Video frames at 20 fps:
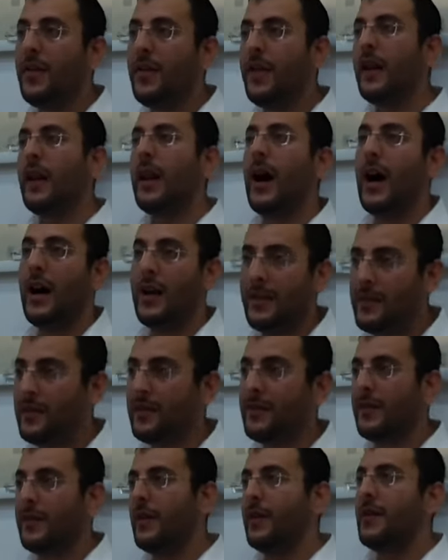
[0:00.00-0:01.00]
the
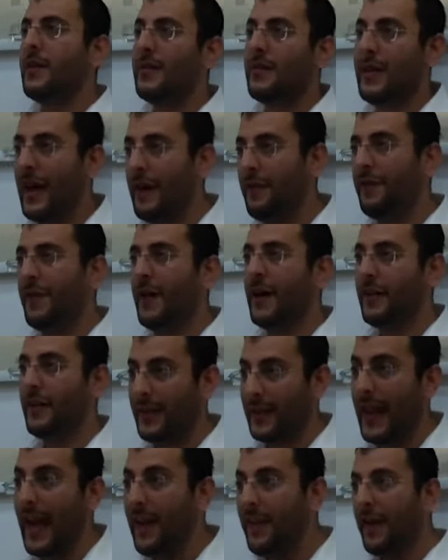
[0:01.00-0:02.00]
last tefach
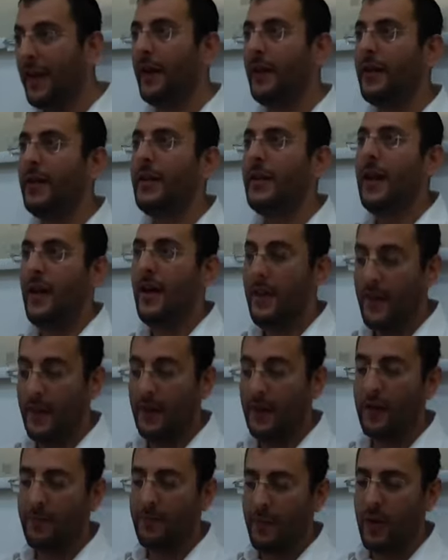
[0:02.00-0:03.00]
together, and then
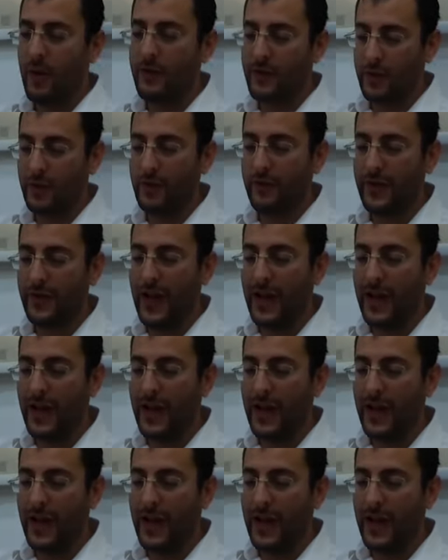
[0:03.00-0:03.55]
they got a bore of shukin.